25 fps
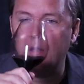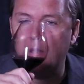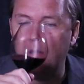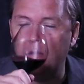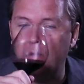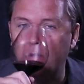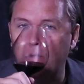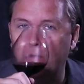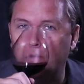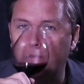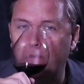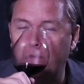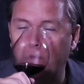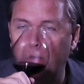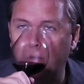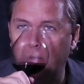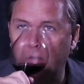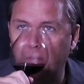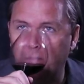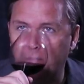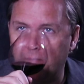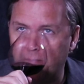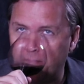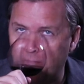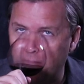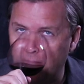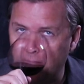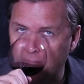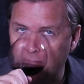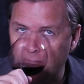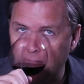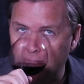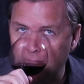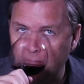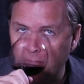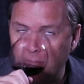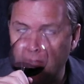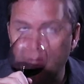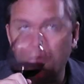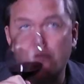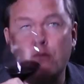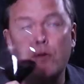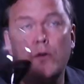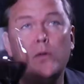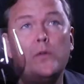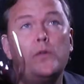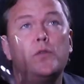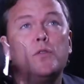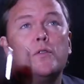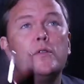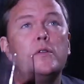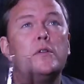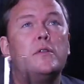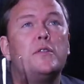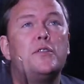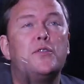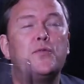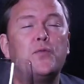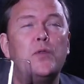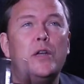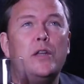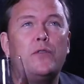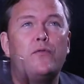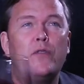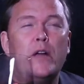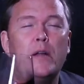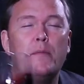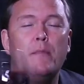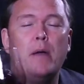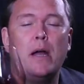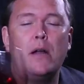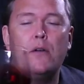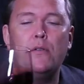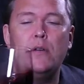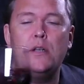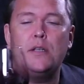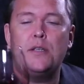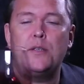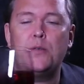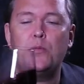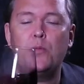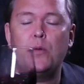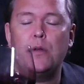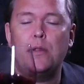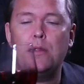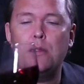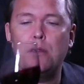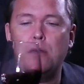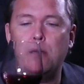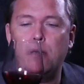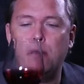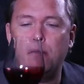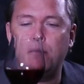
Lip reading: youthful fruit, sweet red berries with